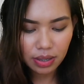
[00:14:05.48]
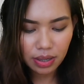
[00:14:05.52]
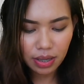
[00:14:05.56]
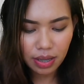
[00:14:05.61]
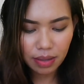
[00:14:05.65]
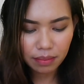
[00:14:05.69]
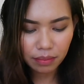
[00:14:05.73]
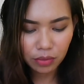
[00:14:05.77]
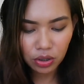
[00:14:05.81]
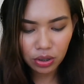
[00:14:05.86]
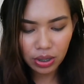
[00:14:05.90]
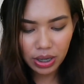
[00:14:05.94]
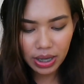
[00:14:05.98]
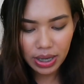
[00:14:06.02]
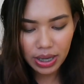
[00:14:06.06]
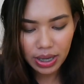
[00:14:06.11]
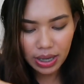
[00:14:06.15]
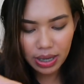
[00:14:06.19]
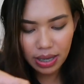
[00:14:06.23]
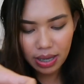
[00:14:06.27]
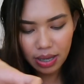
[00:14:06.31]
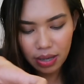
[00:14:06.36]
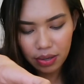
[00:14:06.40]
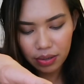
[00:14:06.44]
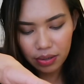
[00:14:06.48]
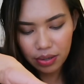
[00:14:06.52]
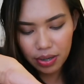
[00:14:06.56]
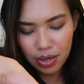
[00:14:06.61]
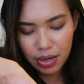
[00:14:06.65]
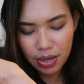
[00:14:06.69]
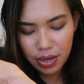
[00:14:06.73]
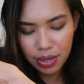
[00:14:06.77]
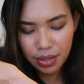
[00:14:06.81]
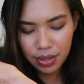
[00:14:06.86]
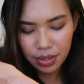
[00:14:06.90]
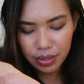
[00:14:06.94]
am trying out
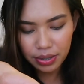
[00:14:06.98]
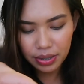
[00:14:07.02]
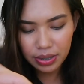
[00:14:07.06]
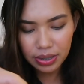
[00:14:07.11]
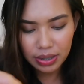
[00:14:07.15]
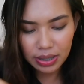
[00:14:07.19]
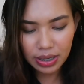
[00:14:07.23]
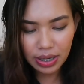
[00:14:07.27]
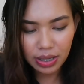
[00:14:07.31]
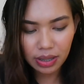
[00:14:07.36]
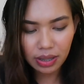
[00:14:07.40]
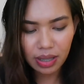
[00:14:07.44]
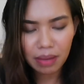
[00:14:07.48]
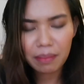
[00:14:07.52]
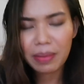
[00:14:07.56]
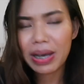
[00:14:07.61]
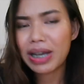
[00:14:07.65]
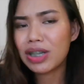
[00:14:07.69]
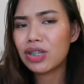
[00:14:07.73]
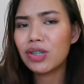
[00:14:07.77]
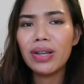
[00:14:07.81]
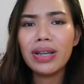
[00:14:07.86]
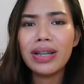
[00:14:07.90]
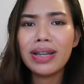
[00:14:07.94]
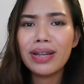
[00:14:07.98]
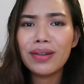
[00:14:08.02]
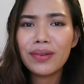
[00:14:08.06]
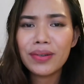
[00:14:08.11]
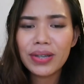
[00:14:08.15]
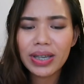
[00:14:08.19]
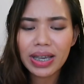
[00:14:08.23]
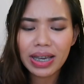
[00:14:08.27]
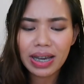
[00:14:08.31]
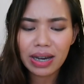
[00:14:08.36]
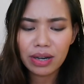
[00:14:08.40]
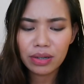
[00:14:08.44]
another scent. I'm actually
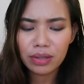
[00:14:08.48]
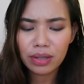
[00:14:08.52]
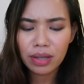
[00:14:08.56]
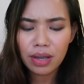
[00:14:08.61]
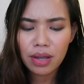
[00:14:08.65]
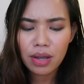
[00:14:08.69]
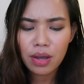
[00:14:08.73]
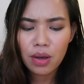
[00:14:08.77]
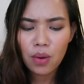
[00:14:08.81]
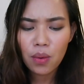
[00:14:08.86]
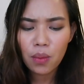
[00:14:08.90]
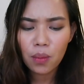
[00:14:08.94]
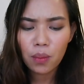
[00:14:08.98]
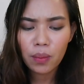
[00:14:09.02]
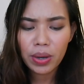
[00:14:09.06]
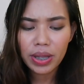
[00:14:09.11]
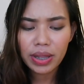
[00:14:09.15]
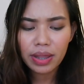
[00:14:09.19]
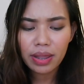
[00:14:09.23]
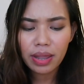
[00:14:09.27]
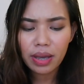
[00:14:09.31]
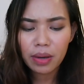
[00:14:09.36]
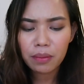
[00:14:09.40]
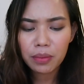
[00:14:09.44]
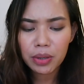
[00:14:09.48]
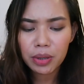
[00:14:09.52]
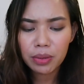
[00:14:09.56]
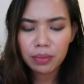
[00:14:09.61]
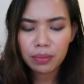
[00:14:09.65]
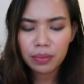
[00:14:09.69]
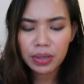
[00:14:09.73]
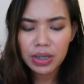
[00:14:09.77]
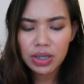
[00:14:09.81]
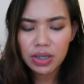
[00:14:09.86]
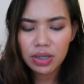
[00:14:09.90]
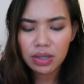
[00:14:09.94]
looking out when they will
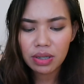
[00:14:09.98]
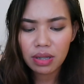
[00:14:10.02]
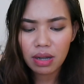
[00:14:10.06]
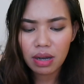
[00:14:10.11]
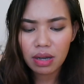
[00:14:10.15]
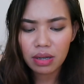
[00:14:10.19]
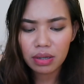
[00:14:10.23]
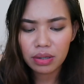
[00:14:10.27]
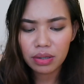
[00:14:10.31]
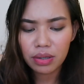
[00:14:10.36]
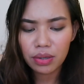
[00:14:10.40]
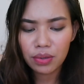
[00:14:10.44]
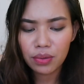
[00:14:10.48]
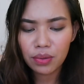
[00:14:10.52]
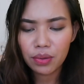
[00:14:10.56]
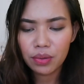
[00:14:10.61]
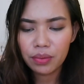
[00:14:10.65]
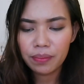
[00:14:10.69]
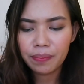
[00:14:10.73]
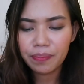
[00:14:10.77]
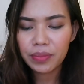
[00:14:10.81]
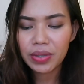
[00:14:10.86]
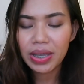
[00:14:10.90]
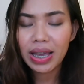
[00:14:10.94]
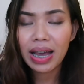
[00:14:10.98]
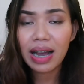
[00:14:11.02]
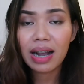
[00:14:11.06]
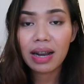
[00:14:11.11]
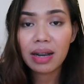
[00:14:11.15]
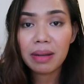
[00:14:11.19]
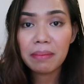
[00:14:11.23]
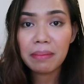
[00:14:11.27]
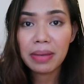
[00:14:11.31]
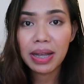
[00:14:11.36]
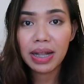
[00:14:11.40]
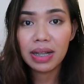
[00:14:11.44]
restock yung
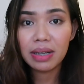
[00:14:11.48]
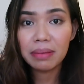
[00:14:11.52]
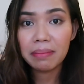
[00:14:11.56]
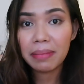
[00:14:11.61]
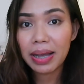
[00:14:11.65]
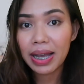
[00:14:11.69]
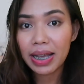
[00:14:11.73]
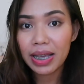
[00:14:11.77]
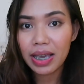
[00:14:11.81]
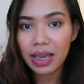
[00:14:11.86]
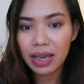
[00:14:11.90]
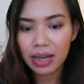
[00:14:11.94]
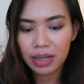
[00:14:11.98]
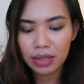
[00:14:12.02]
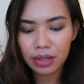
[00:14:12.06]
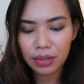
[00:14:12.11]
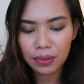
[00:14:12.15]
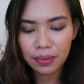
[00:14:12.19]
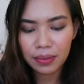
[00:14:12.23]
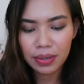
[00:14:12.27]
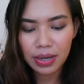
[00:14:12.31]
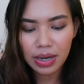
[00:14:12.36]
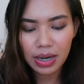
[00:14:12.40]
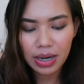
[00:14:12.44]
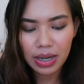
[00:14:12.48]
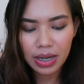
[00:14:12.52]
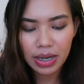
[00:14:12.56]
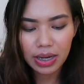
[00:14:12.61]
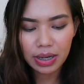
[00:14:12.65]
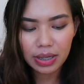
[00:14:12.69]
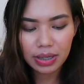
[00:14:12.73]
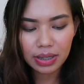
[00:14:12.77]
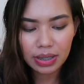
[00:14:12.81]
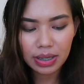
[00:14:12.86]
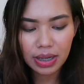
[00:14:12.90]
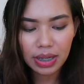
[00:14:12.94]
caramel macchiato nila
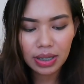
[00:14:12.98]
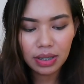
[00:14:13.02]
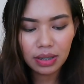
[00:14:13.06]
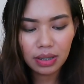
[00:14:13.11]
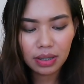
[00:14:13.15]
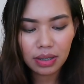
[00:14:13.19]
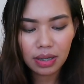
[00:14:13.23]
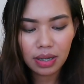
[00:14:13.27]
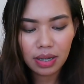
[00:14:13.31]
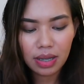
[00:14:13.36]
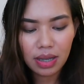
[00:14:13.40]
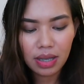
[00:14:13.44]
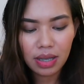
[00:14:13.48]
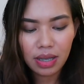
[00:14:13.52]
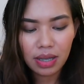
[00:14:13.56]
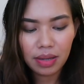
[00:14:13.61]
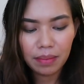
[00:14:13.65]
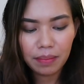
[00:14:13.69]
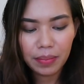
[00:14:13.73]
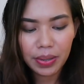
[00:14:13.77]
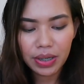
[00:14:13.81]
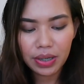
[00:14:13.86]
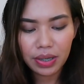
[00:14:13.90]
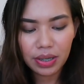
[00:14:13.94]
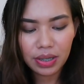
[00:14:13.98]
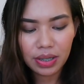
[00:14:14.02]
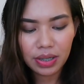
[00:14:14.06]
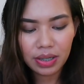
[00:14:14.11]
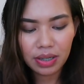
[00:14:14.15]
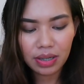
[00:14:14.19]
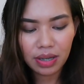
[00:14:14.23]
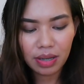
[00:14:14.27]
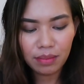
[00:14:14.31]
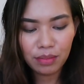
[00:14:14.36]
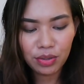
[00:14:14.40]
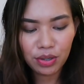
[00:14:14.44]
na scent. Because
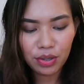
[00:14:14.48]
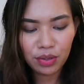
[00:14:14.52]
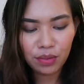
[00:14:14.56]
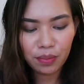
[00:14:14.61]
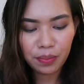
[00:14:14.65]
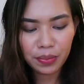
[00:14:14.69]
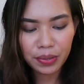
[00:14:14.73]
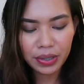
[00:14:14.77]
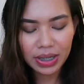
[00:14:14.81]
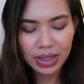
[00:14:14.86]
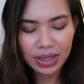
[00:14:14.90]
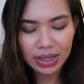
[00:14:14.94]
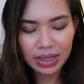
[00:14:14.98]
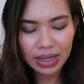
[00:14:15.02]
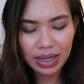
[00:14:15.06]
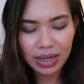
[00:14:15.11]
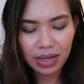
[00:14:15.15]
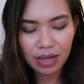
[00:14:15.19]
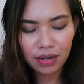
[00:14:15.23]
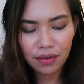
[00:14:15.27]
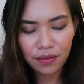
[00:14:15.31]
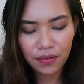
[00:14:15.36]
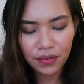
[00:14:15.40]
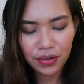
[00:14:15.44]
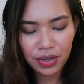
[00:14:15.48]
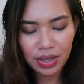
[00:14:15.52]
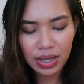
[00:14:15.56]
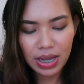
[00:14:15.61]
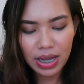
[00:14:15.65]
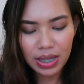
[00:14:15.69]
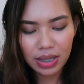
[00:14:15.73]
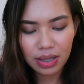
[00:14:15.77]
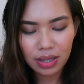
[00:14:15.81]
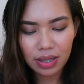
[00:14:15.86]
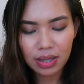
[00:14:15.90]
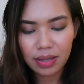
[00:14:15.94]
I'm super excited for
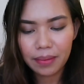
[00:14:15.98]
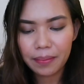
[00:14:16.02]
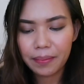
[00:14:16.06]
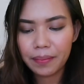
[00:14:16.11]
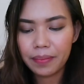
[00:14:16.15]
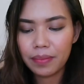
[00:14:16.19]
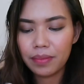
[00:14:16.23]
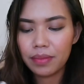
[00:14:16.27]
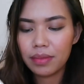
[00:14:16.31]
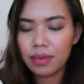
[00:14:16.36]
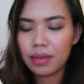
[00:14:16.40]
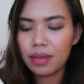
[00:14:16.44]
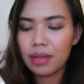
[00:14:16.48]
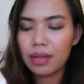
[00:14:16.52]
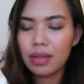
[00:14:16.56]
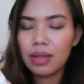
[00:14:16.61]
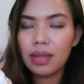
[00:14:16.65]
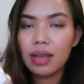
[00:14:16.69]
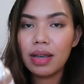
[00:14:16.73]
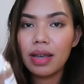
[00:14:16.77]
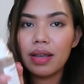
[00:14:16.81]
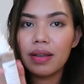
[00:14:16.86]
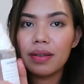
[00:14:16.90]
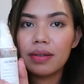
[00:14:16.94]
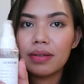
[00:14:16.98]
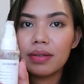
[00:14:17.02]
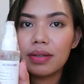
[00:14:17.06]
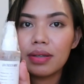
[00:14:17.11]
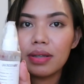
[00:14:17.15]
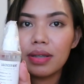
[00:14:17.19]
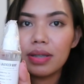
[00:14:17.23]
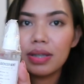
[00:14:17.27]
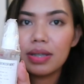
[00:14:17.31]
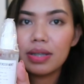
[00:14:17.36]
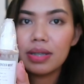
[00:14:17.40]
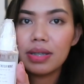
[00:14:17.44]
that.
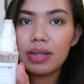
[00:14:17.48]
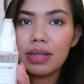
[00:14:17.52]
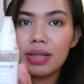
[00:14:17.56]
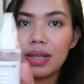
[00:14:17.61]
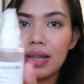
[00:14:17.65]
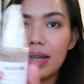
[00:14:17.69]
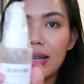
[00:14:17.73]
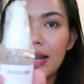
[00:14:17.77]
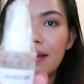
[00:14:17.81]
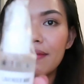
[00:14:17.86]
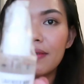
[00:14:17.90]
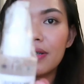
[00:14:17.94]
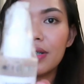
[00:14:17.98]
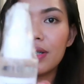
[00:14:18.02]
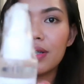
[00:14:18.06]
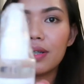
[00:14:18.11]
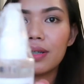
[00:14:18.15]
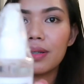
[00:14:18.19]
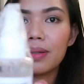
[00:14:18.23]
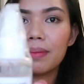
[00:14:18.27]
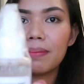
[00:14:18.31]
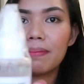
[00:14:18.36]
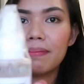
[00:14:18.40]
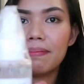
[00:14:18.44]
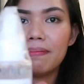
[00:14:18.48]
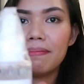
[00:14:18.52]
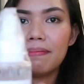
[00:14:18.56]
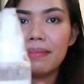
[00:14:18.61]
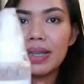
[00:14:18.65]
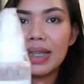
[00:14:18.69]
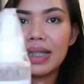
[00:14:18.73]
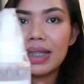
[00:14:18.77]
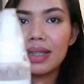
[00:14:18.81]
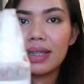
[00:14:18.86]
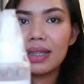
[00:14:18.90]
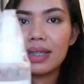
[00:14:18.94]
This is in lavender
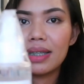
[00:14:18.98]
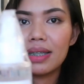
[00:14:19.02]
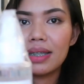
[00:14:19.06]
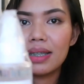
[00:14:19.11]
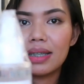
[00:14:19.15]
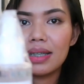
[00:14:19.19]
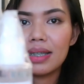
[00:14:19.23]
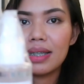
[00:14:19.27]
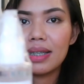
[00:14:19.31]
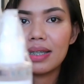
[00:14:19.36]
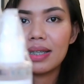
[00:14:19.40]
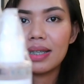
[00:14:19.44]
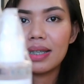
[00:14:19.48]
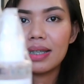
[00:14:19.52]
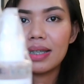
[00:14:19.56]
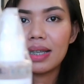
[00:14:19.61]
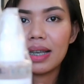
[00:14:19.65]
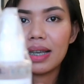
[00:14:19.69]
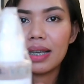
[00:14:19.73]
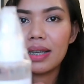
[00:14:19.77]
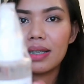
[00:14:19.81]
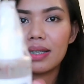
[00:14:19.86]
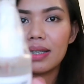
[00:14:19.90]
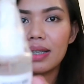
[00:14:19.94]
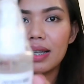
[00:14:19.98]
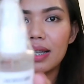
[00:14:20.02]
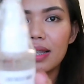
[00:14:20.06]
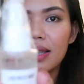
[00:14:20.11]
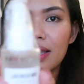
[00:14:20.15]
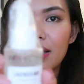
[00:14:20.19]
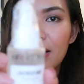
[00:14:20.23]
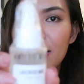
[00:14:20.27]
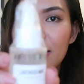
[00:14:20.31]
mint. This is the second scent